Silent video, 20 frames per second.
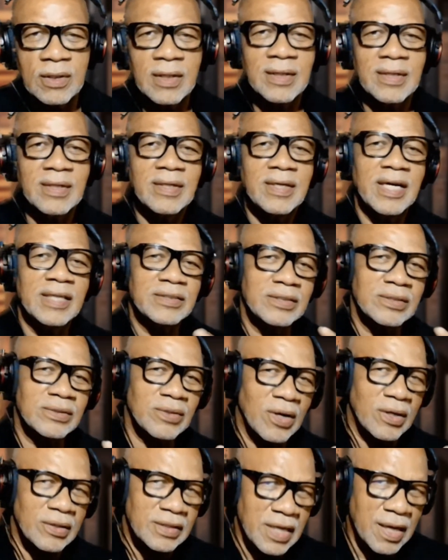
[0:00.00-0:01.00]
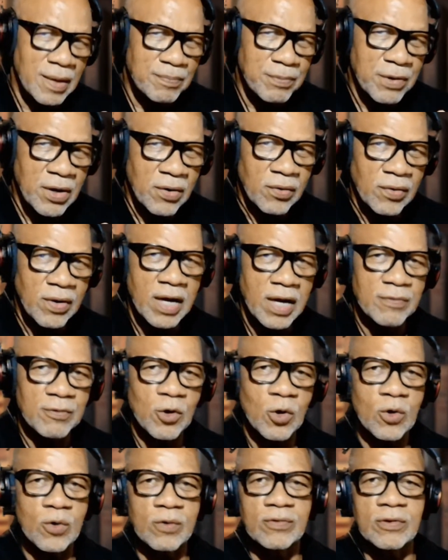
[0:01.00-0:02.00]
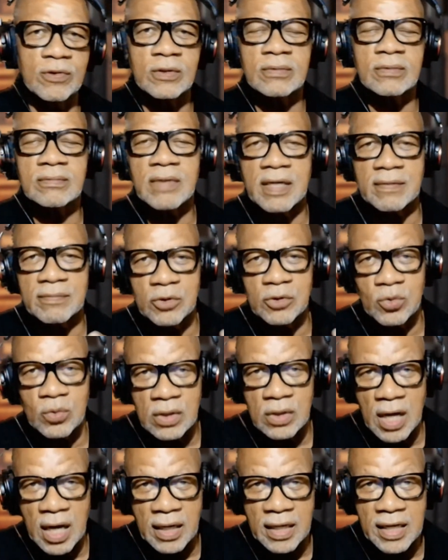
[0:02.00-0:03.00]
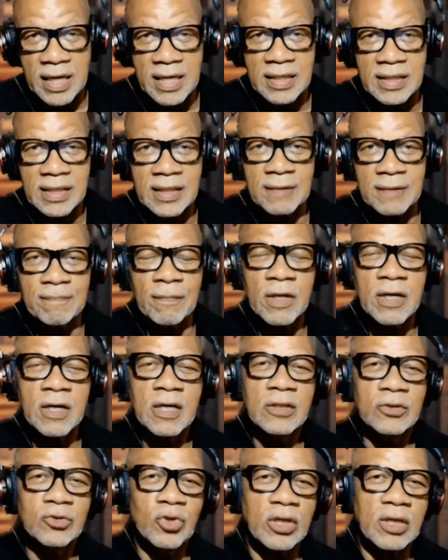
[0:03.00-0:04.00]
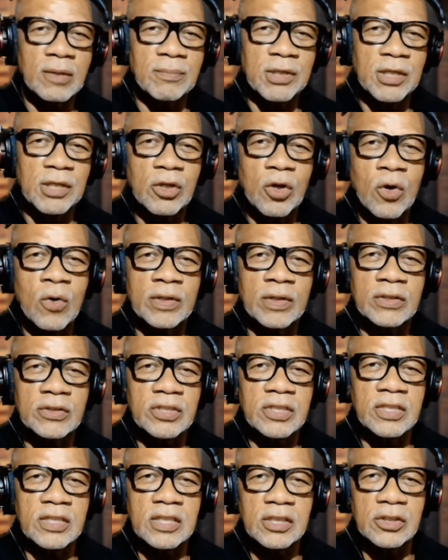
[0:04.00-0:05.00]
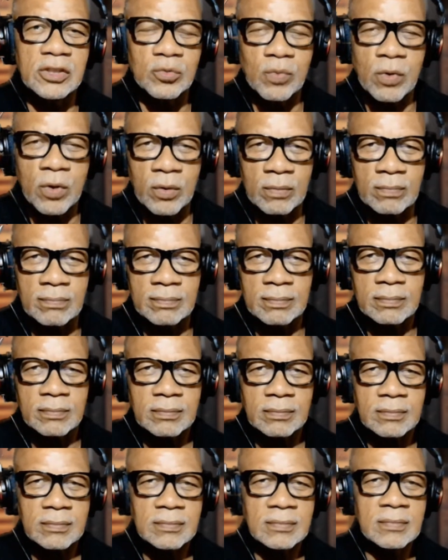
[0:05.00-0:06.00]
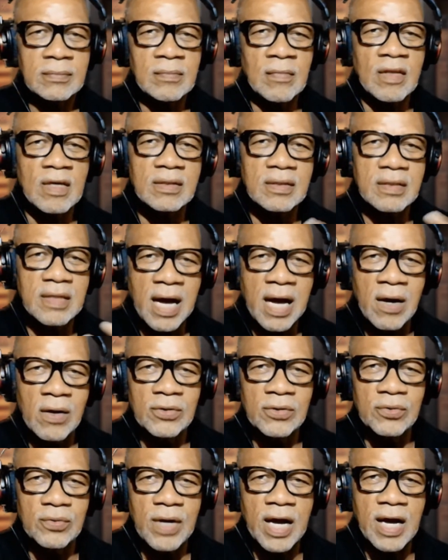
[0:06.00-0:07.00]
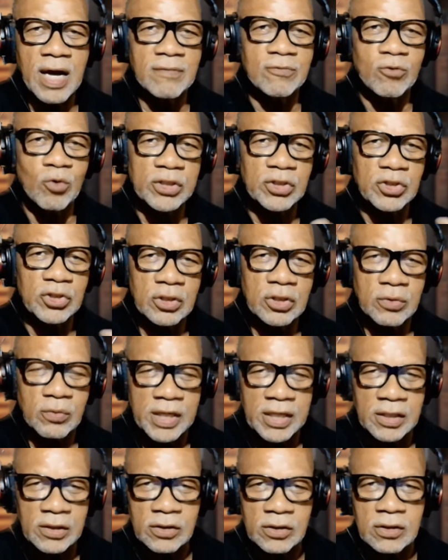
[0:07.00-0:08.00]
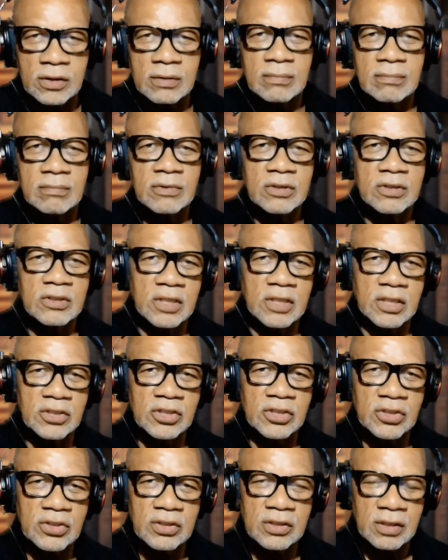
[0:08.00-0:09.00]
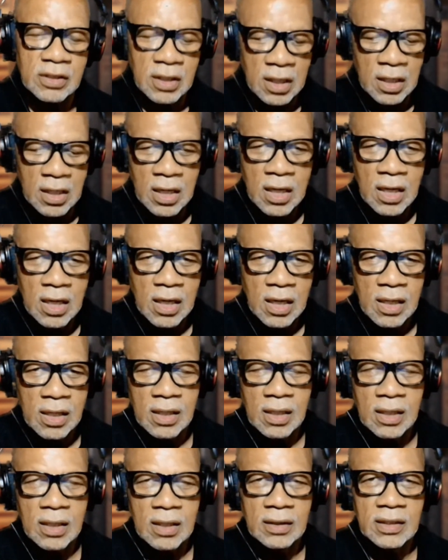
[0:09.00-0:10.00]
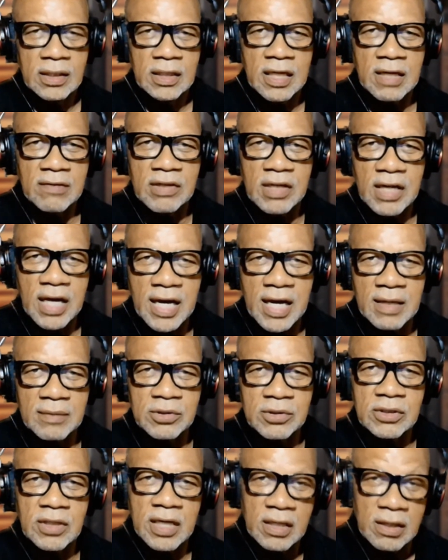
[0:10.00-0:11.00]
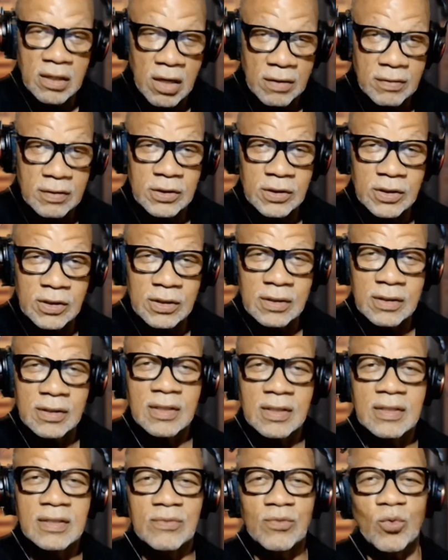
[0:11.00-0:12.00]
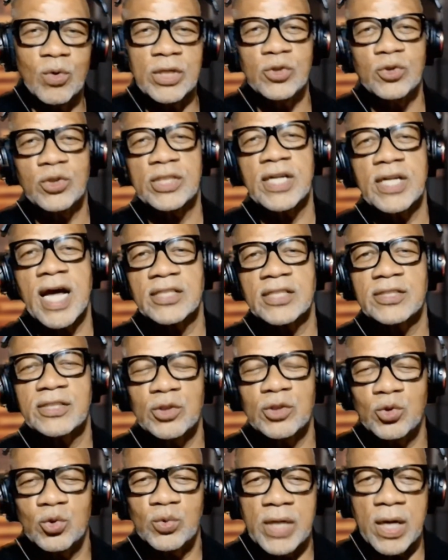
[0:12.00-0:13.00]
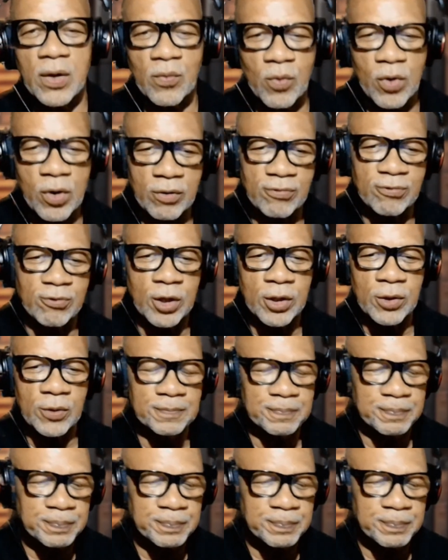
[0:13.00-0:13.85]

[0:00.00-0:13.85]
have to start that paragraph over, have to do a lot of editing. So it can be long and tedious work. Now you have voice generators such as 11 Labs and others where you can actually do that work for you.